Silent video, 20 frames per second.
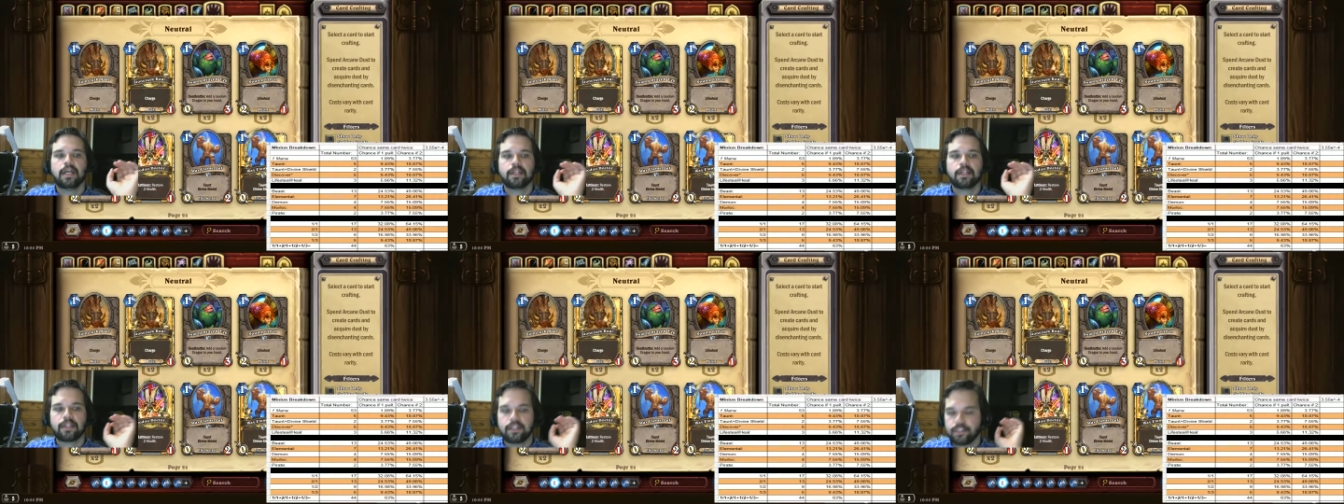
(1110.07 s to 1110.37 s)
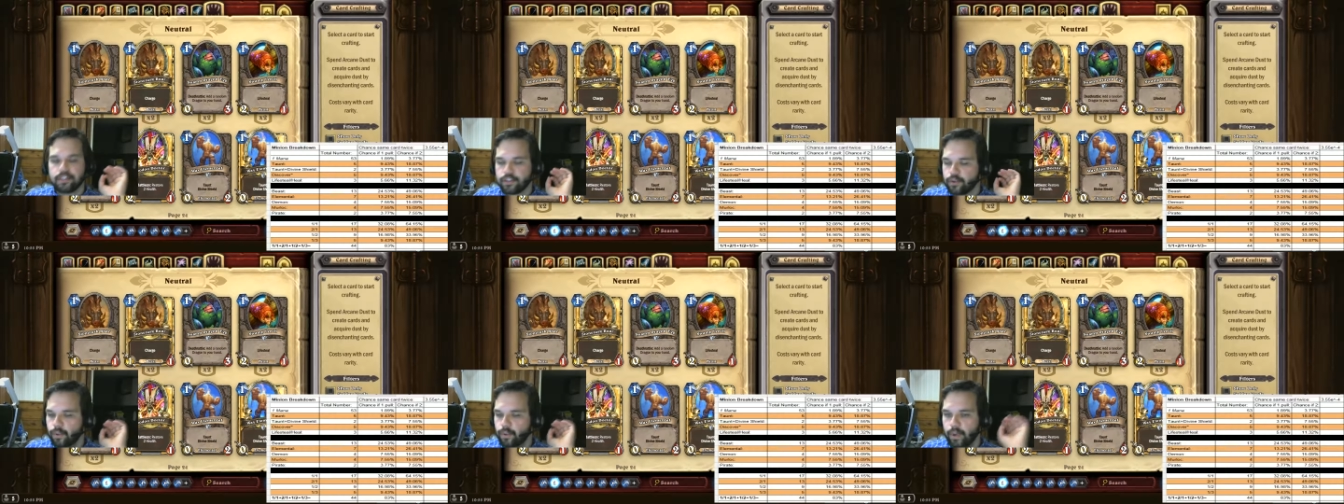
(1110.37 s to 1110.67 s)

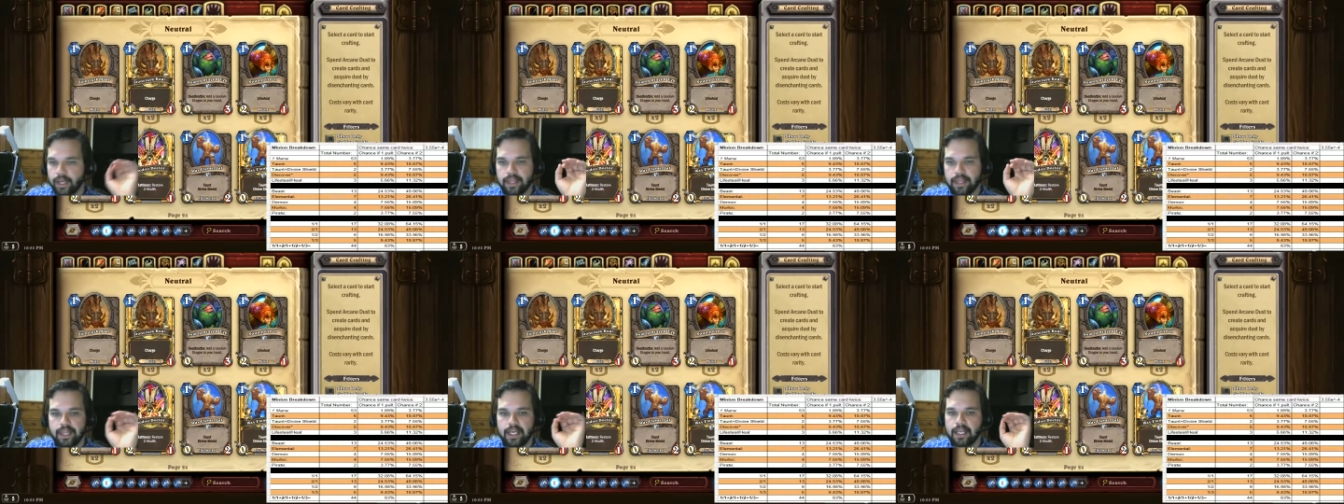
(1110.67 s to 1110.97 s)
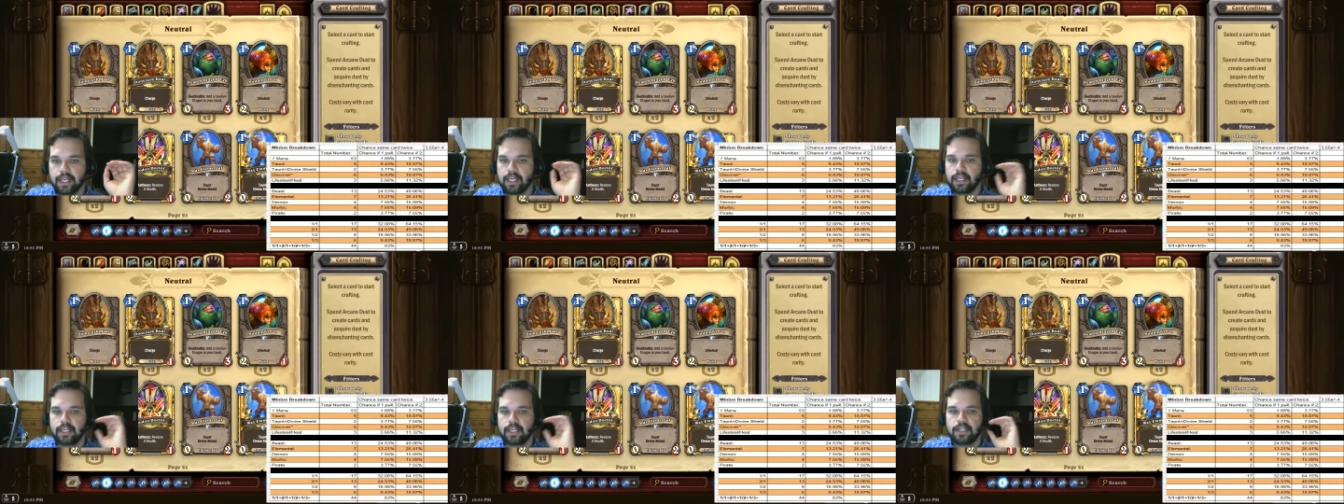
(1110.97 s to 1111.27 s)
Just quick
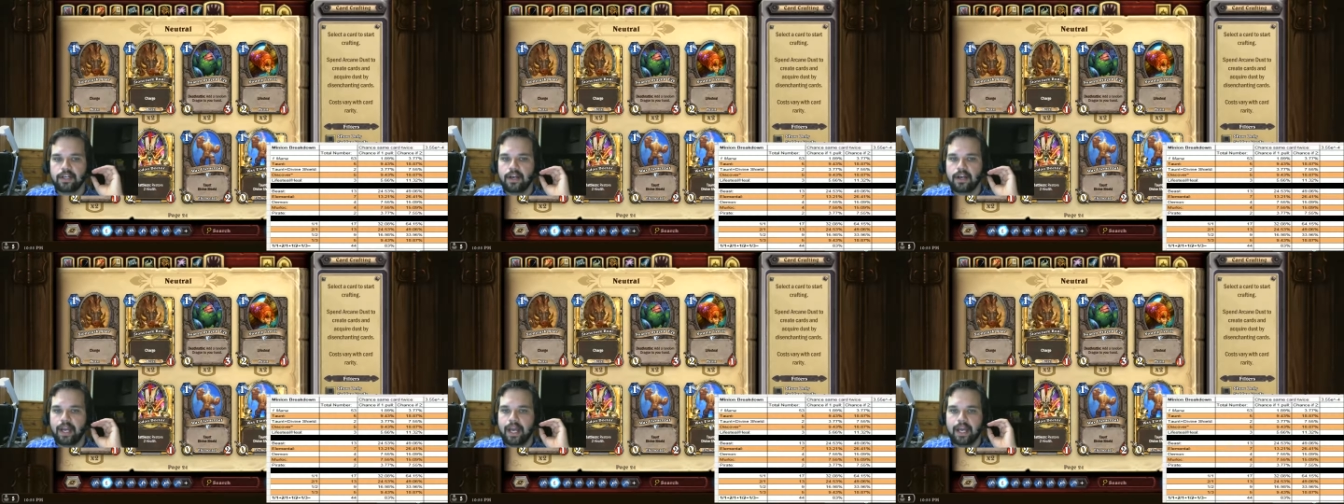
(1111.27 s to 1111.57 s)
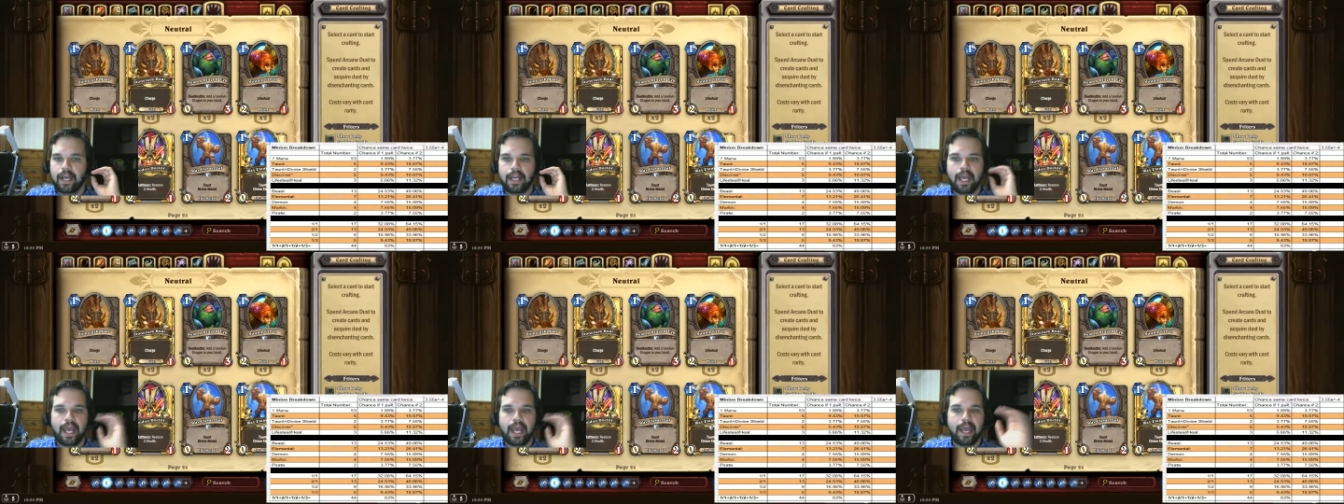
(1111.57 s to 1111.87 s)
thinking in your head,
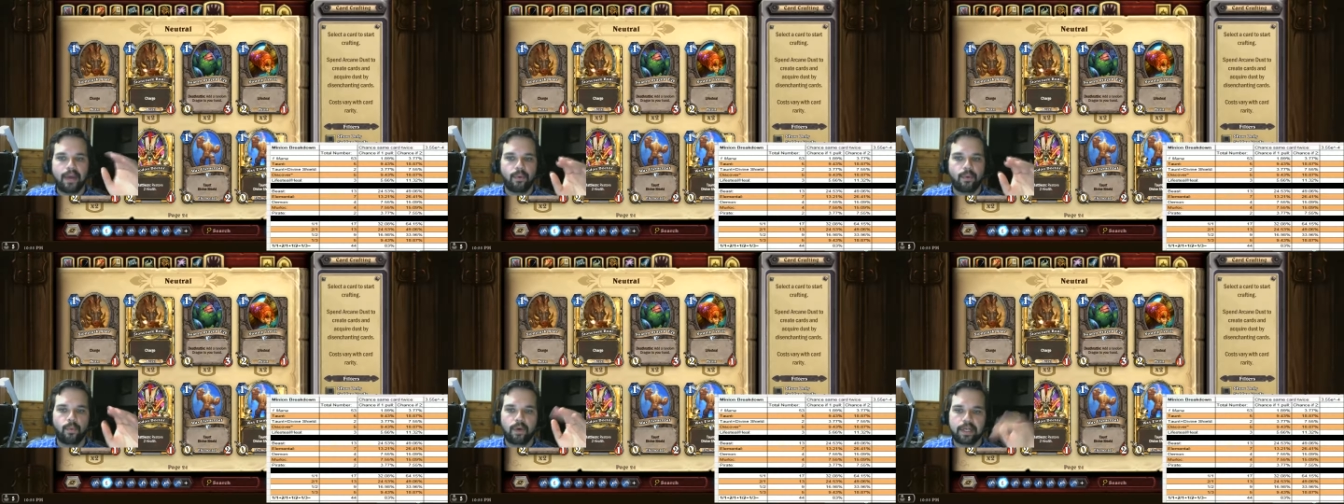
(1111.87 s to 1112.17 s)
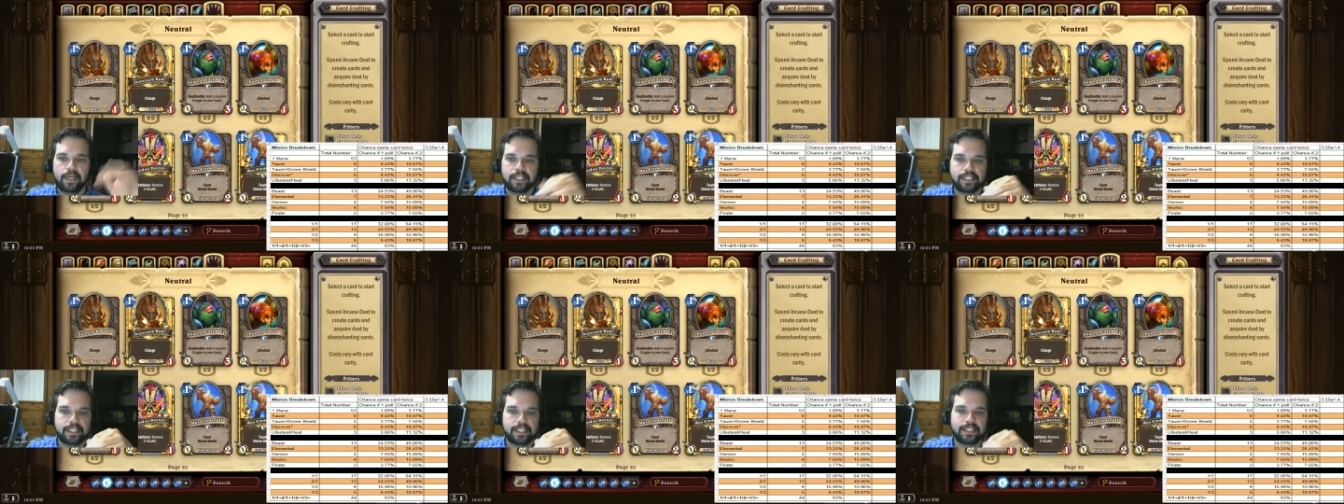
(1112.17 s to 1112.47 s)
hey, what
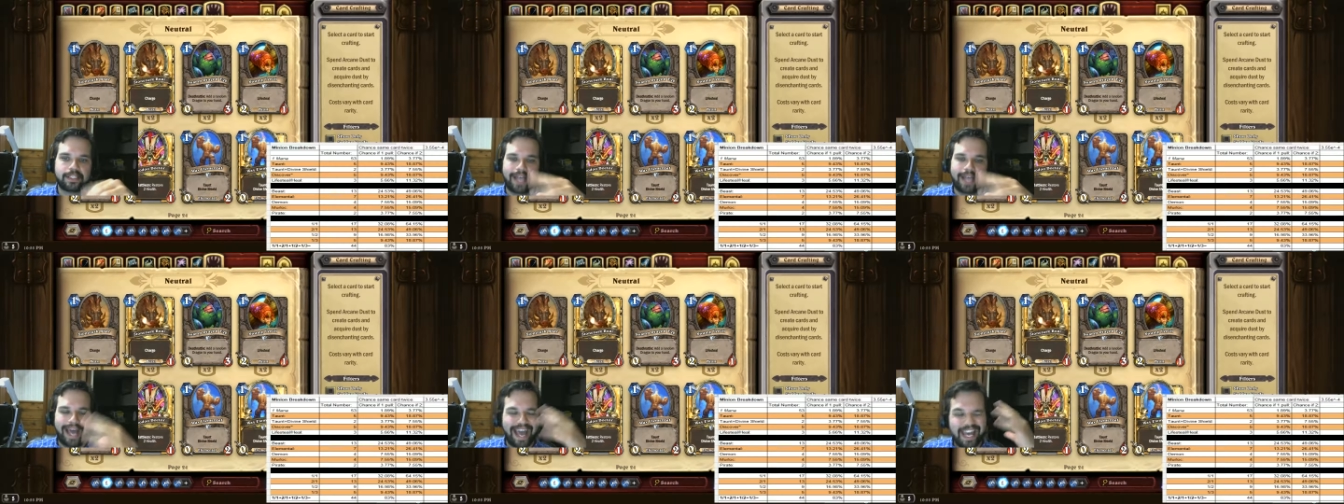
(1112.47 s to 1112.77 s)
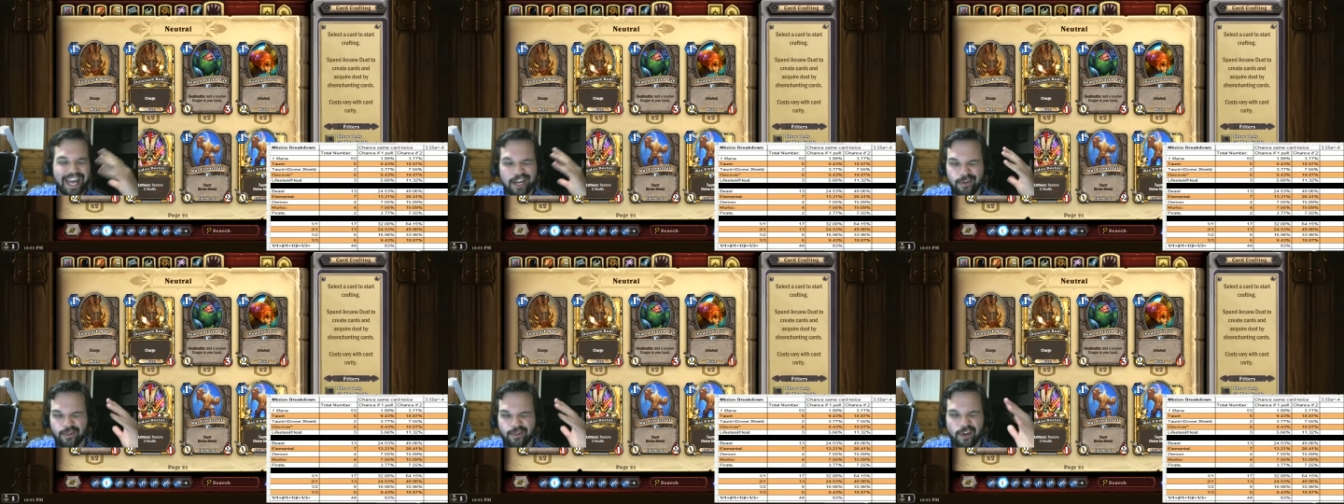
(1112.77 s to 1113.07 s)
is this? I
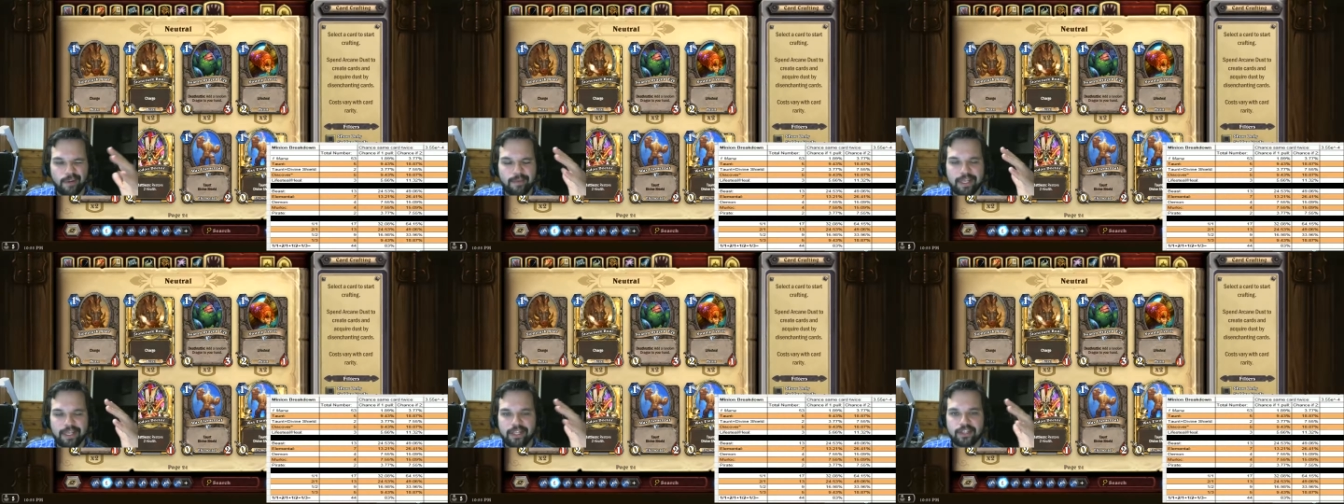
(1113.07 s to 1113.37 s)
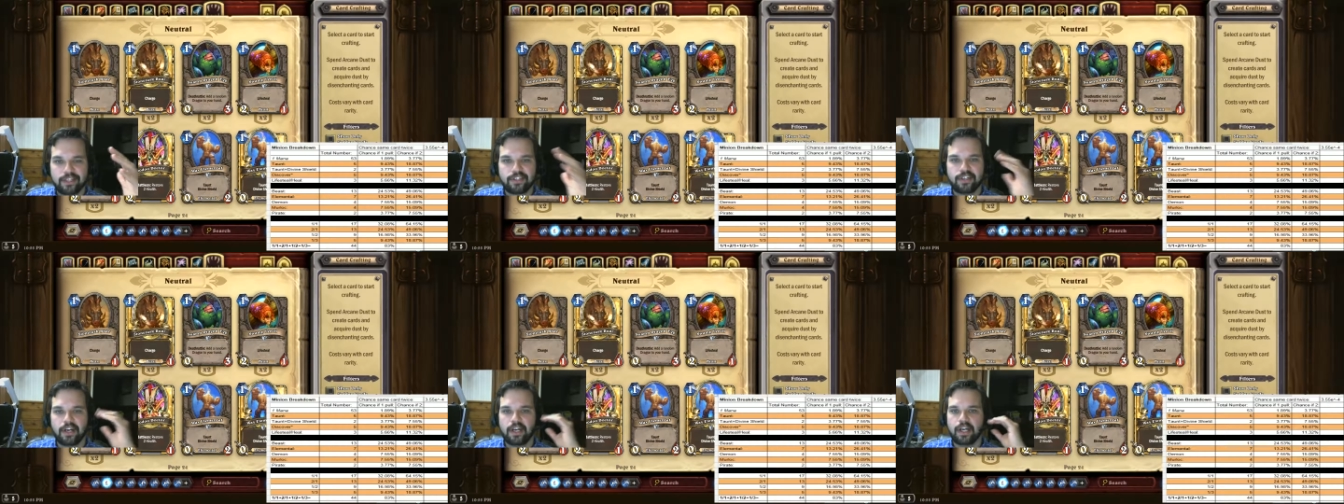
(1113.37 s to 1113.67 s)
didn't want to make the
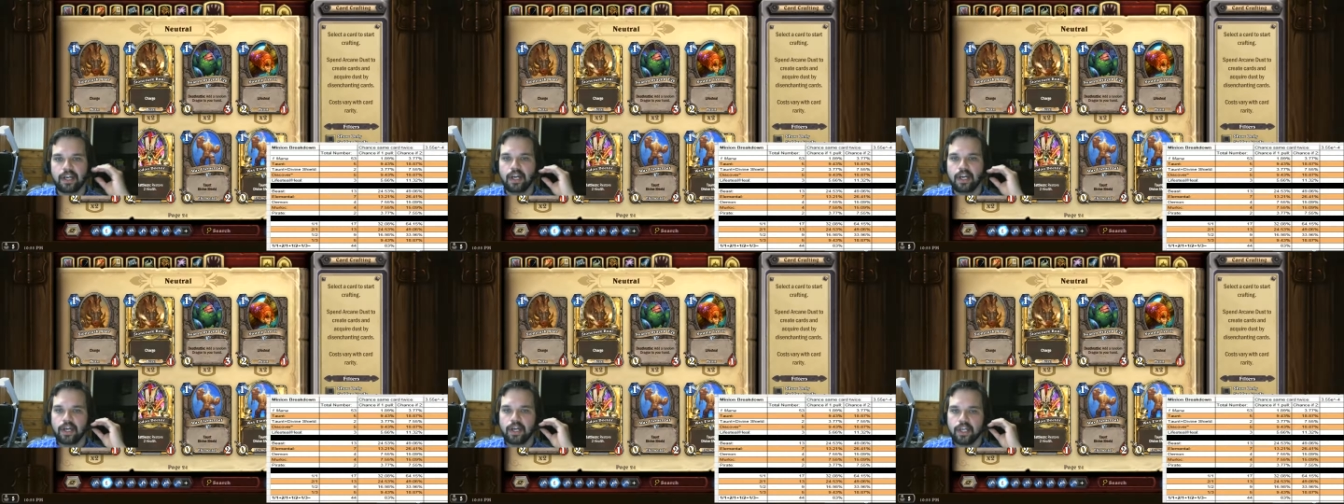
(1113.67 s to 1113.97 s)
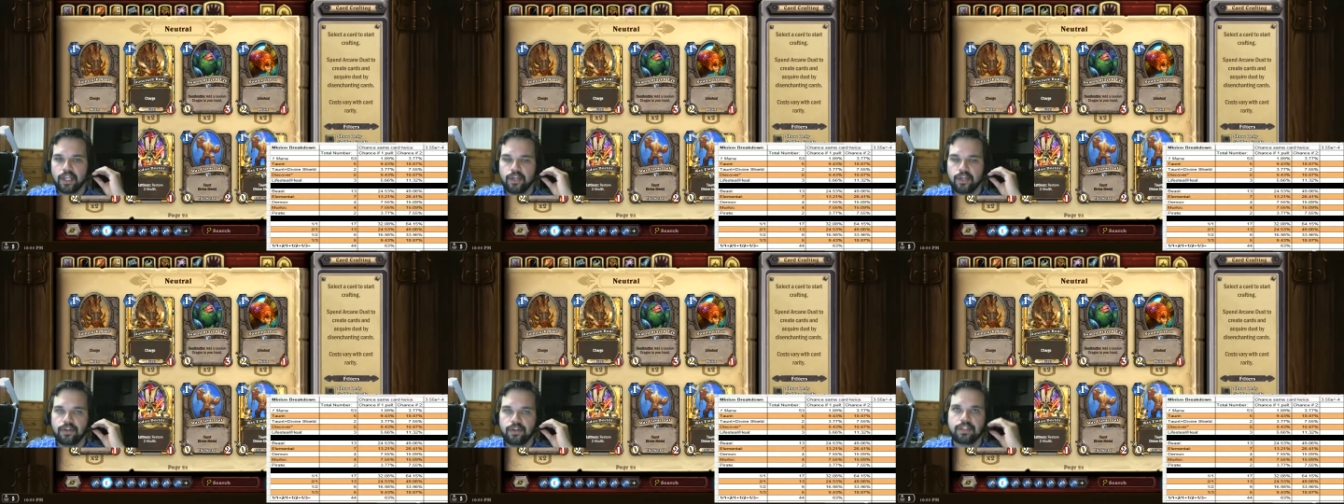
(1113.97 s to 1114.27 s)
chart
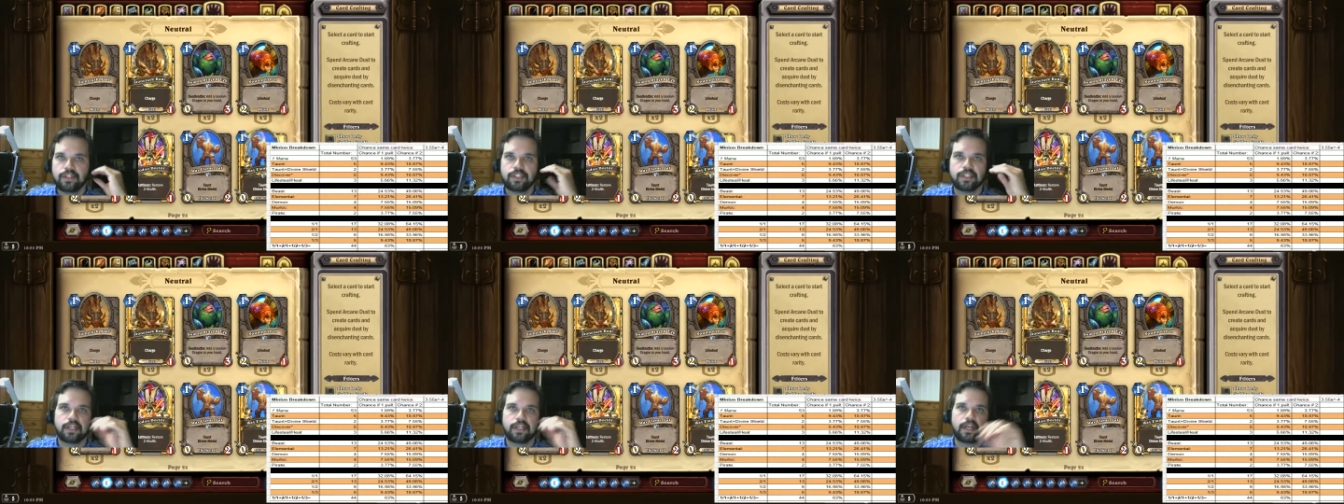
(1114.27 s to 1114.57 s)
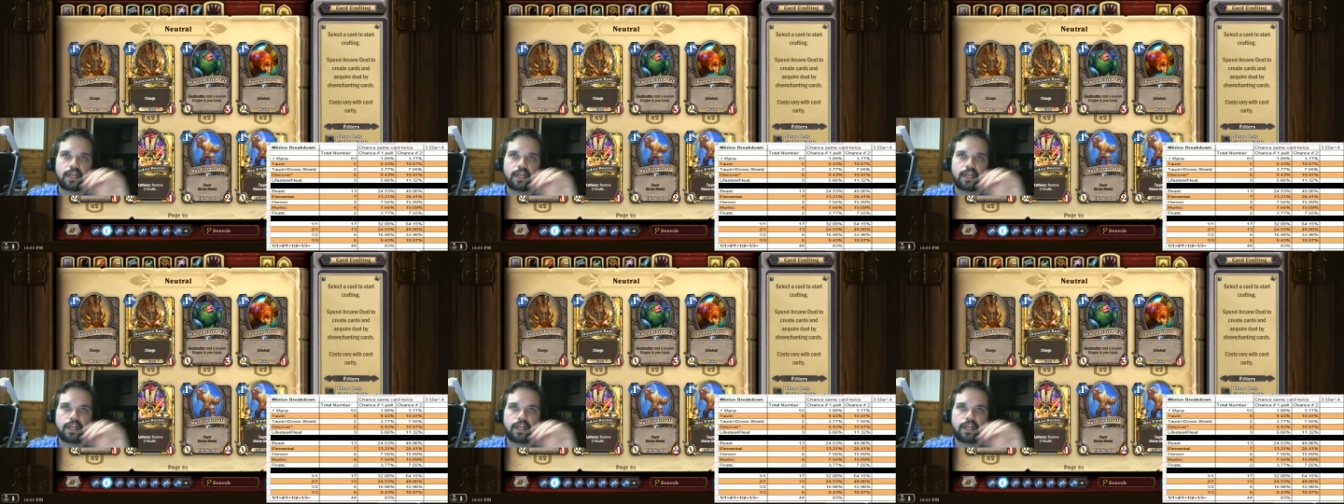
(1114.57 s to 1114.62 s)
huge.